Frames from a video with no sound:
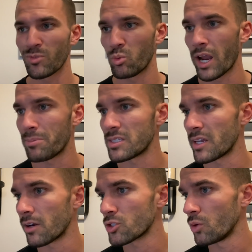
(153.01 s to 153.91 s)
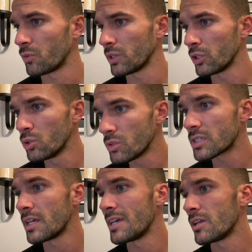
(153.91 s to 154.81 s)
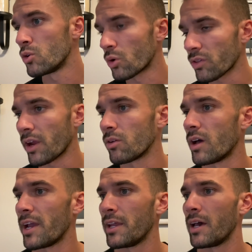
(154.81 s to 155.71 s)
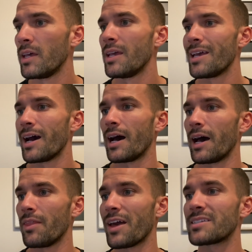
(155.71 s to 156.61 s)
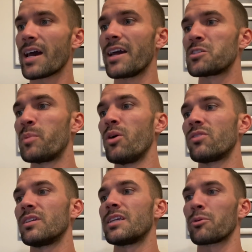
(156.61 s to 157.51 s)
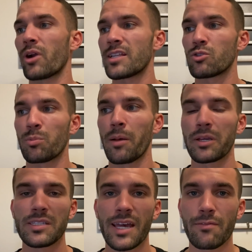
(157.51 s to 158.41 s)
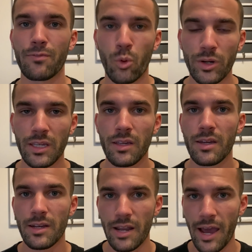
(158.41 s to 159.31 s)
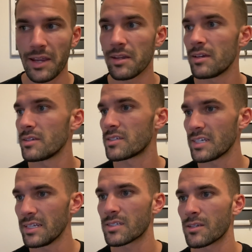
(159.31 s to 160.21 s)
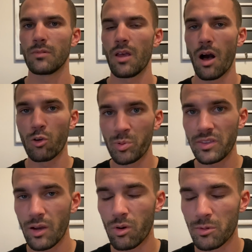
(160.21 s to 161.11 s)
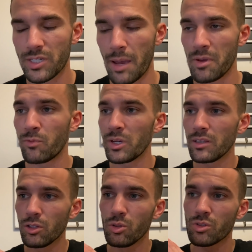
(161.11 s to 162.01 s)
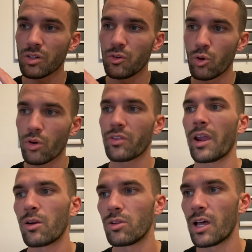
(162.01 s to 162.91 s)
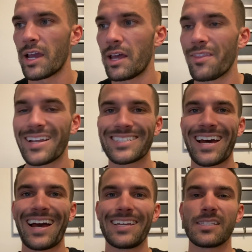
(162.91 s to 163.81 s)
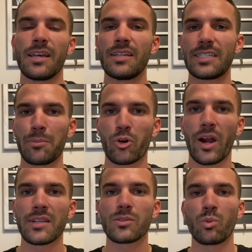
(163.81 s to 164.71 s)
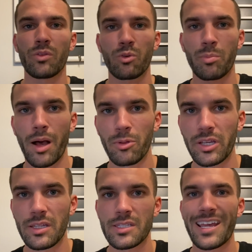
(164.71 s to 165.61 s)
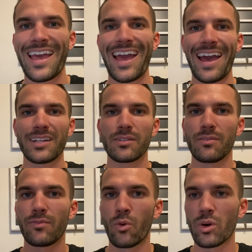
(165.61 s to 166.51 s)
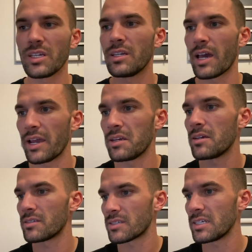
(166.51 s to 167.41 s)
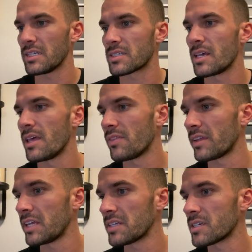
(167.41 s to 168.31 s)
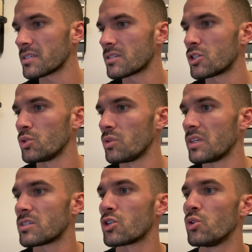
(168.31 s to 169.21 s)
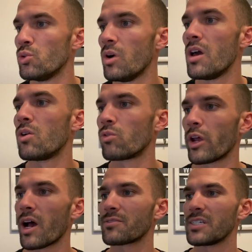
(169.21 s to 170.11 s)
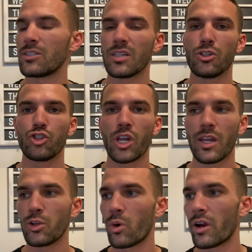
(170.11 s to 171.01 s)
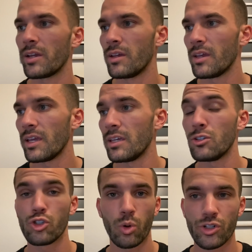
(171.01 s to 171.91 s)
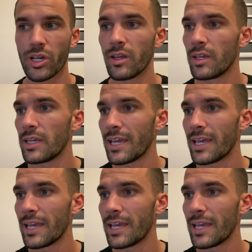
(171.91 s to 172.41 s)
What happens there? So if we lose North Carolina, that ties both Democrats and Republicans at 49 seats. I'll repeat that one more time. If we lose North Carolina, that ties Democrats with Republicans at 49 seats. That takes us to the 2 runoff seats in January in Georgia.